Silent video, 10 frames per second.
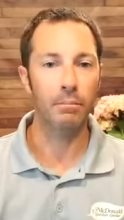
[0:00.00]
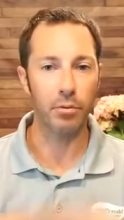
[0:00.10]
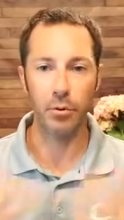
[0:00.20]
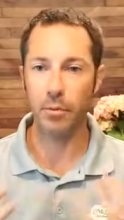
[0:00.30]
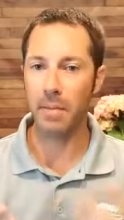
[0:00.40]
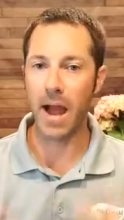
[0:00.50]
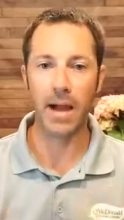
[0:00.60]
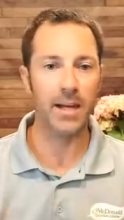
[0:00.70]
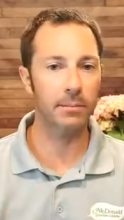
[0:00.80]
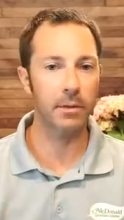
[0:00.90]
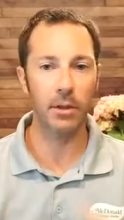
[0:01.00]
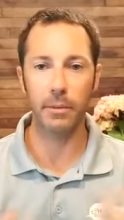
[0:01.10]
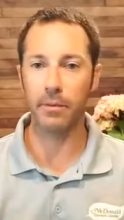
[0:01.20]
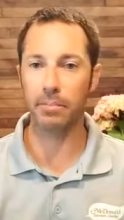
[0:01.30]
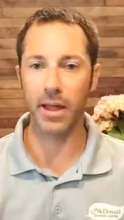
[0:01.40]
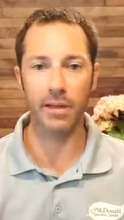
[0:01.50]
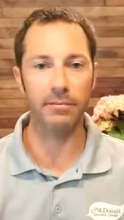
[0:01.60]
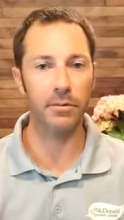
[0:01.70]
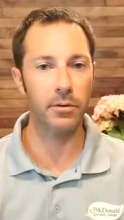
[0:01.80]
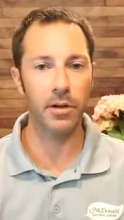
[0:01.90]
Prune them back, give them a little bit of
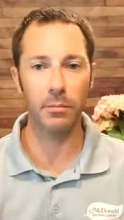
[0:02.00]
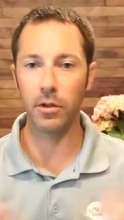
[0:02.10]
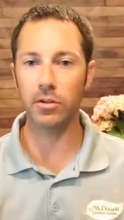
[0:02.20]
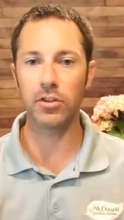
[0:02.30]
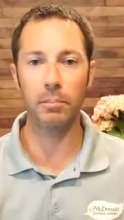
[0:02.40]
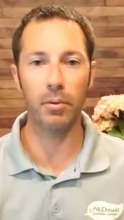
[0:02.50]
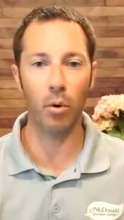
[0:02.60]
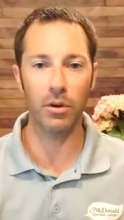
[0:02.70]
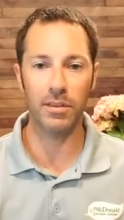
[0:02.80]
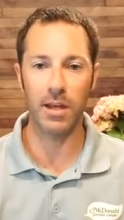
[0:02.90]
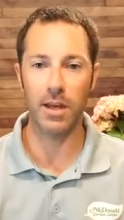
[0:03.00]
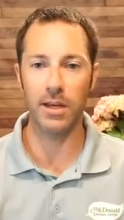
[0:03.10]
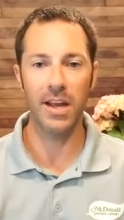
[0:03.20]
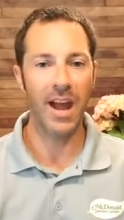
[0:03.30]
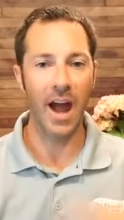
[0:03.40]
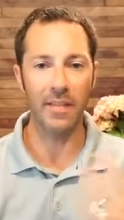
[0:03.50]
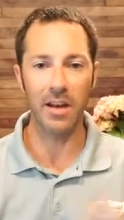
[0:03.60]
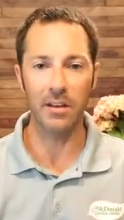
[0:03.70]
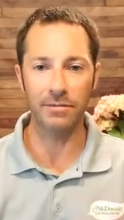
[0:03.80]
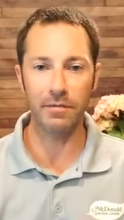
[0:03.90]
plant food, give them a little support then. And
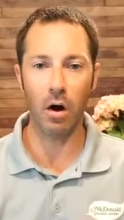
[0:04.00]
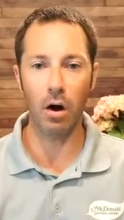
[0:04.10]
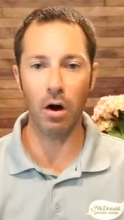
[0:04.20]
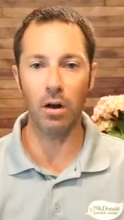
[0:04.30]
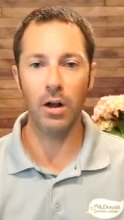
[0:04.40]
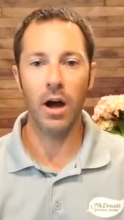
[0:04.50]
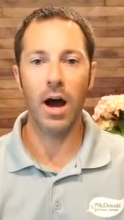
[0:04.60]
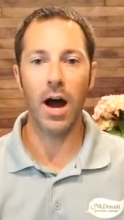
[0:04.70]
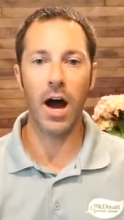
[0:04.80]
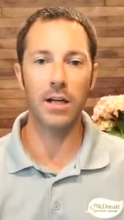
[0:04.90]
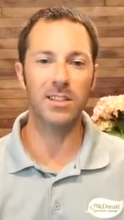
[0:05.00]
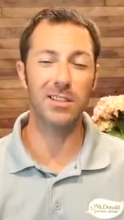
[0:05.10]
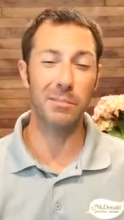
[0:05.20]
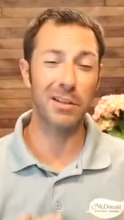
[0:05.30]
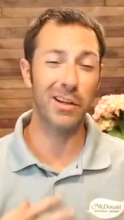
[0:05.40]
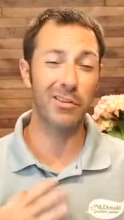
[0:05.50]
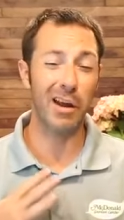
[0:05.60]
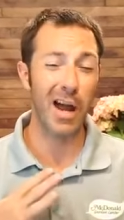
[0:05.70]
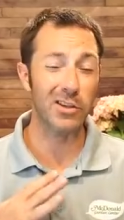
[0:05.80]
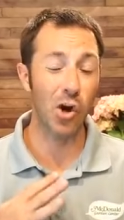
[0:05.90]
then in the fall, uh, typically
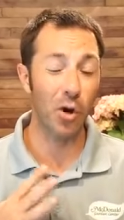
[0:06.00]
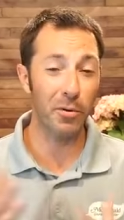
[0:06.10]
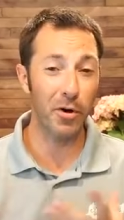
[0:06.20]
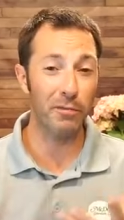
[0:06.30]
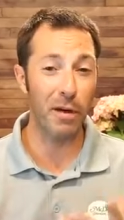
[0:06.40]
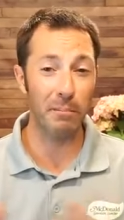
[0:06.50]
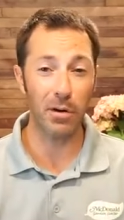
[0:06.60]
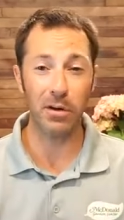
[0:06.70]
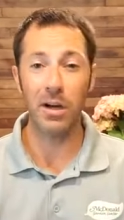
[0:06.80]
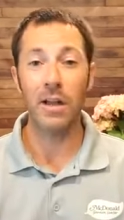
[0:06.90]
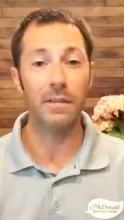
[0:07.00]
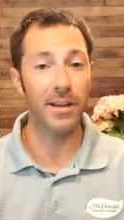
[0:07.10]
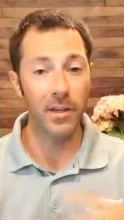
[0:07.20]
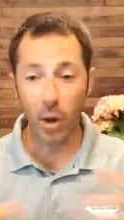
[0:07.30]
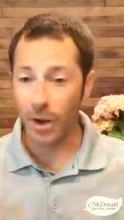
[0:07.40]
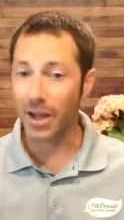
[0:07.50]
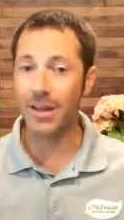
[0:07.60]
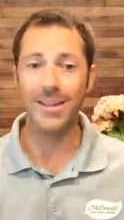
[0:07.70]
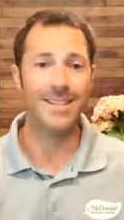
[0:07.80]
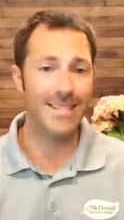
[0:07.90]
around October, November, then go
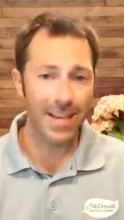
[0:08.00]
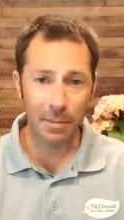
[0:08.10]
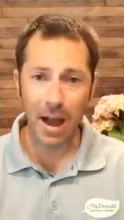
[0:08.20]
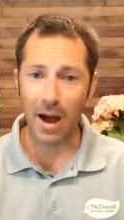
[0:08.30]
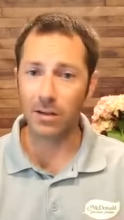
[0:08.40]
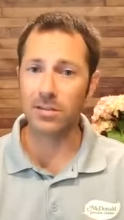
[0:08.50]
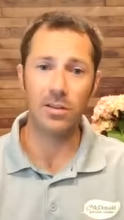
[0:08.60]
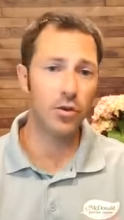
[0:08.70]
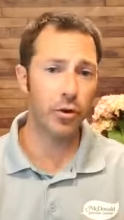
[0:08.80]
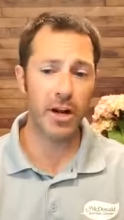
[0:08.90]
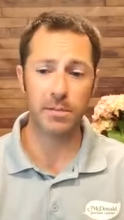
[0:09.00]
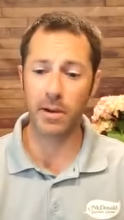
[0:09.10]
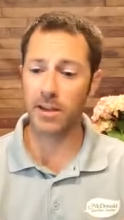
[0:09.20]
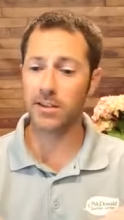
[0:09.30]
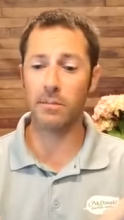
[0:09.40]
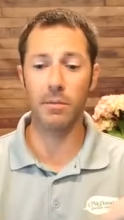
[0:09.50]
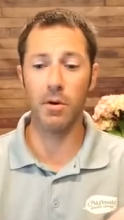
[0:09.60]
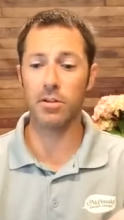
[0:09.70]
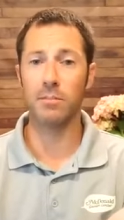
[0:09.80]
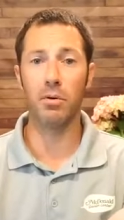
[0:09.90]
in, dig them out, transplant them. The
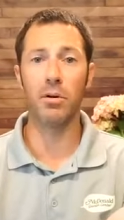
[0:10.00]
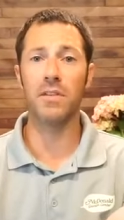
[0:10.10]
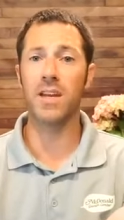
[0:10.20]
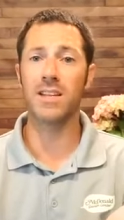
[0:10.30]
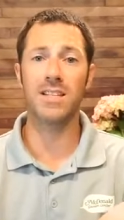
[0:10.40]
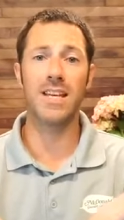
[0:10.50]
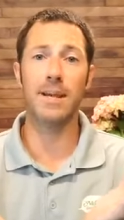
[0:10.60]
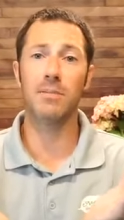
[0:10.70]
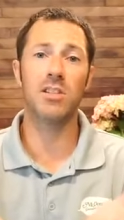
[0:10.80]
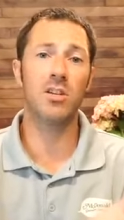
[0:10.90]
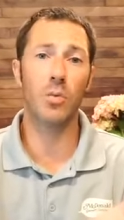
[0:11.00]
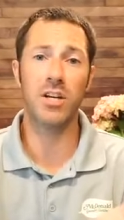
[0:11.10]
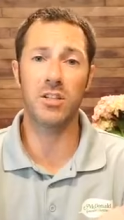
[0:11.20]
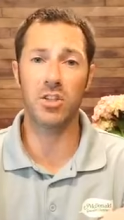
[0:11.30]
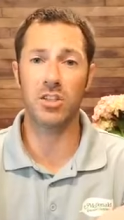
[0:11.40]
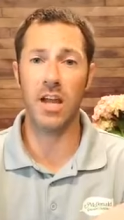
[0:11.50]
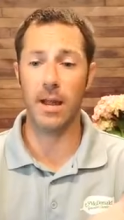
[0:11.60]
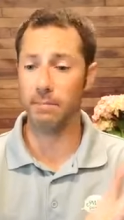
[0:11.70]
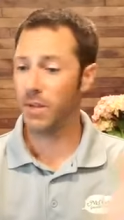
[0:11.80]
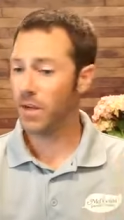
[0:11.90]
most important thing is to keep the situation the
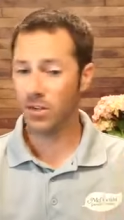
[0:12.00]
same.